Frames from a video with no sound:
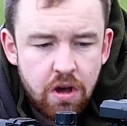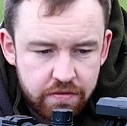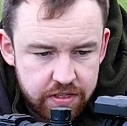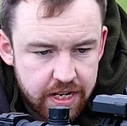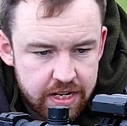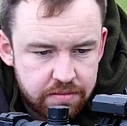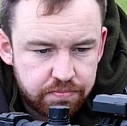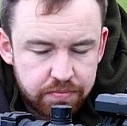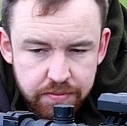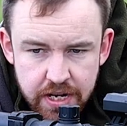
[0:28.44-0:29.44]
obviously that is
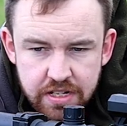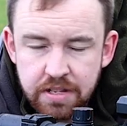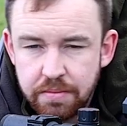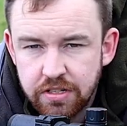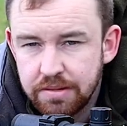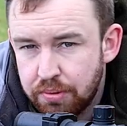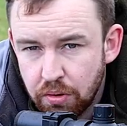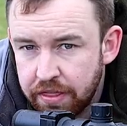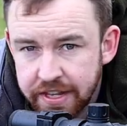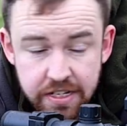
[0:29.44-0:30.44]
potentially the most
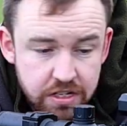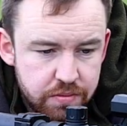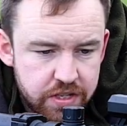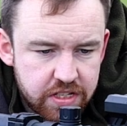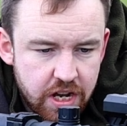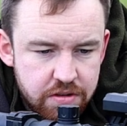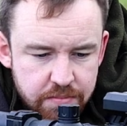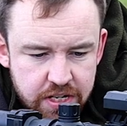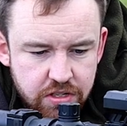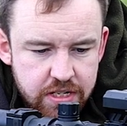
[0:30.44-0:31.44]
important thing to do with the scope
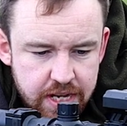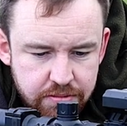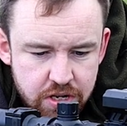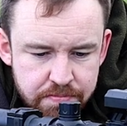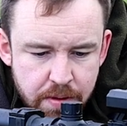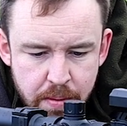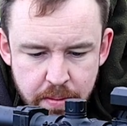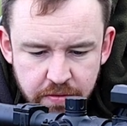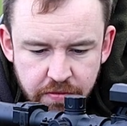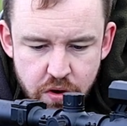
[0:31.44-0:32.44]
make sure it's absolutely bob
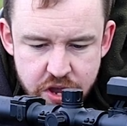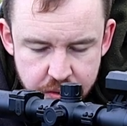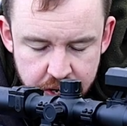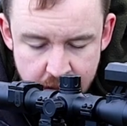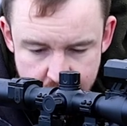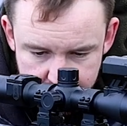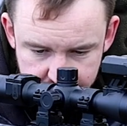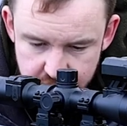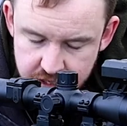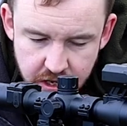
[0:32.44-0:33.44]
on before you uh,
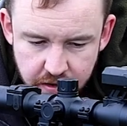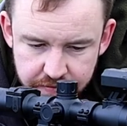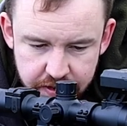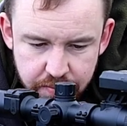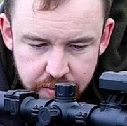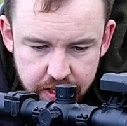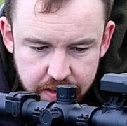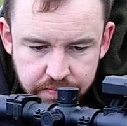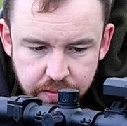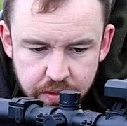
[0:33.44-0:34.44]
before you start fiddling with
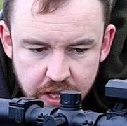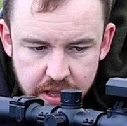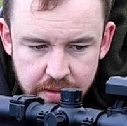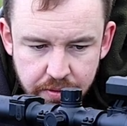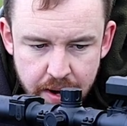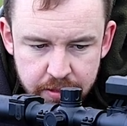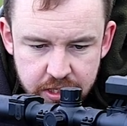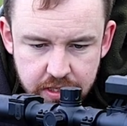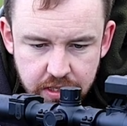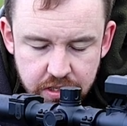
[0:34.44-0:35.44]
um, with other
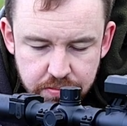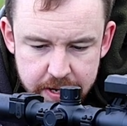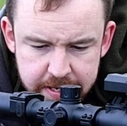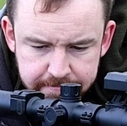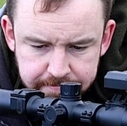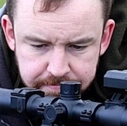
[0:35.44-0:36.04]
parameters so to speak